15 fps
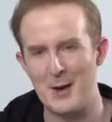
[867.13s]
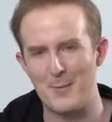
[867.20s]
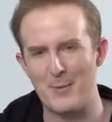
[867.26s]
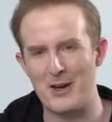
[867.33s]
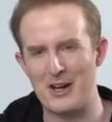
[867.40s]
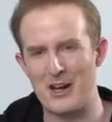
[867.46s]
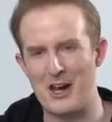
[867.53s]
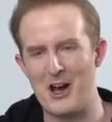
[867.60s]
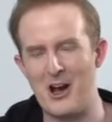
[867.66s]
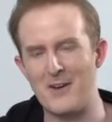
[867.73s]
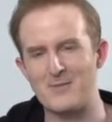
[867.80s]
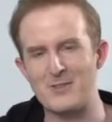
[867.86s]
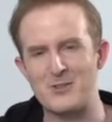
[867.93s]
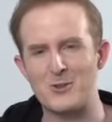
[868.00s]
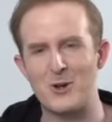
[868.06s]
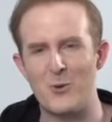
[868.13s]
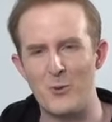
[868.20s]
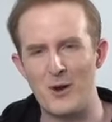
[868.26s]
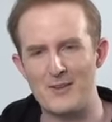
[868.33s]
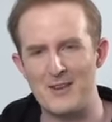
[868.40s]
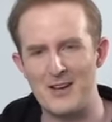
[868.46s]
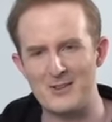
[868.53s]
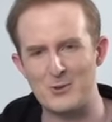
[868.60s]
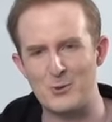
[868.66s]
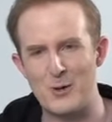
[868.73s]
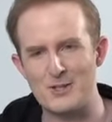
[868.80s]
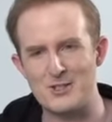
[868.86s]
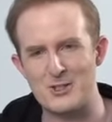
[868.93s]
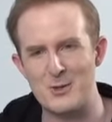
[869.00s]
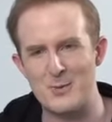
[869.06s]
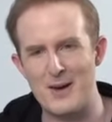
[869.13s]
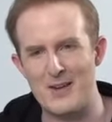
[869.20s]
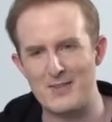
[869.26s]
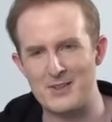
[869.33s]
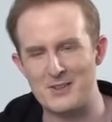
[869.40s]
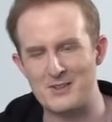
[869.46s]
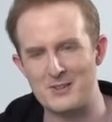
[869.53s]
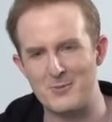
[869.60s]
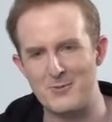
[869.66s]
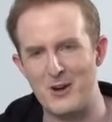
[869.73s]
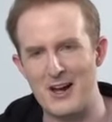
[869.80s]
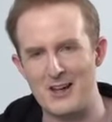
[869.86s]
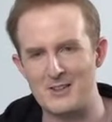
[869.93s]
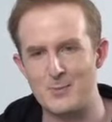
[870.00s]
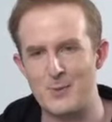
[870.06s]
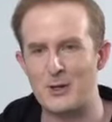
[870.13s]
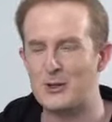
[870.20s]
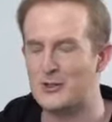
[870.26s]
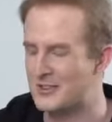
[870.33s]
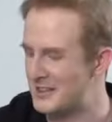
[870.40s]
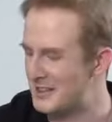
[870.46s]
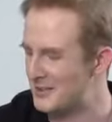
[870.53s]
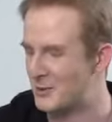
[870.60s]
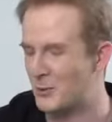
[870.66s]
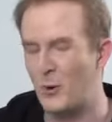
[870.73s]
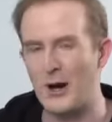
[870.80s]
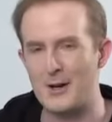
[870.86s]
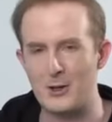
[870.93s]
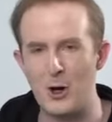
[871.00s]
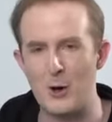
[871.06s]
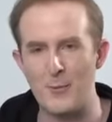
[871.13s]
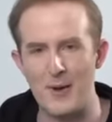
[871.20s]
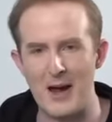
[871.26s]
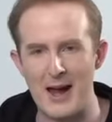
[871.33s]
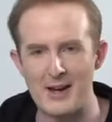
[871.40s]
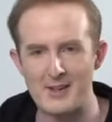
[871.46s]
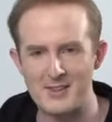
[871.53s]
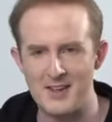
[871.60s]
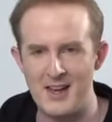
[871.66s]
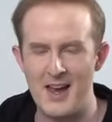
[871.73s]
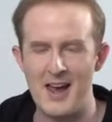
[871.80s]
But uh, I've just got one last question about this device because it is quite compact